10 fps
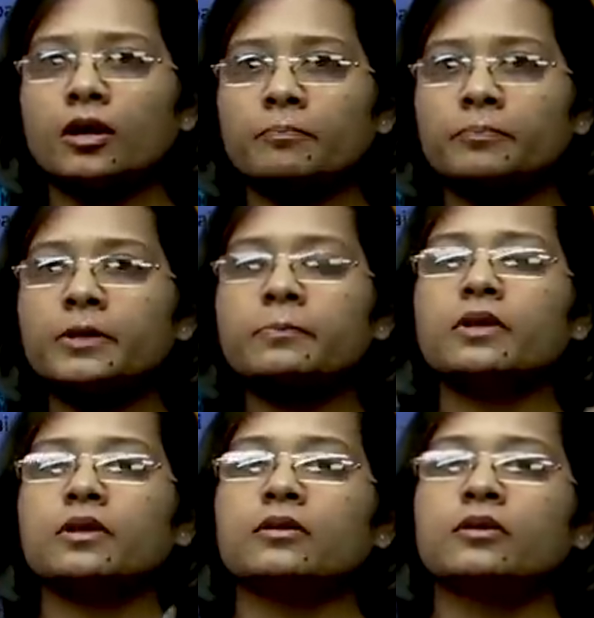uh,
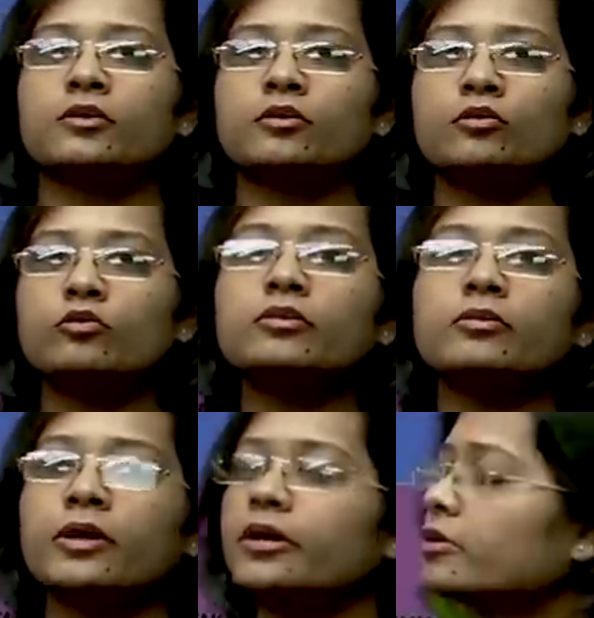people so
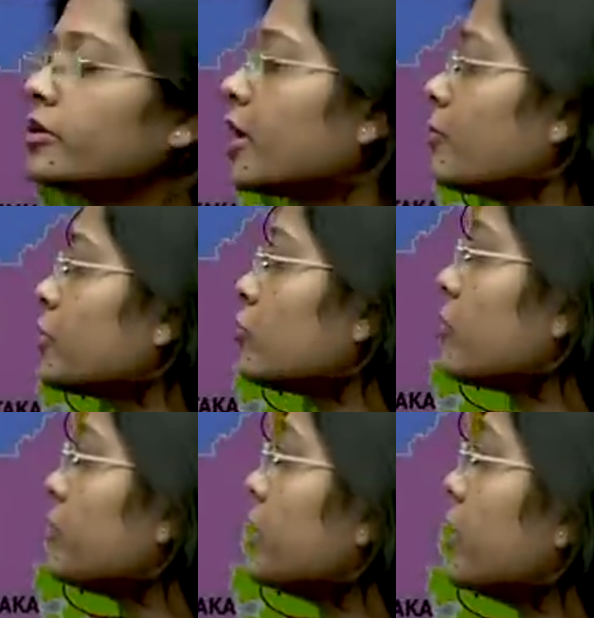ramaswamy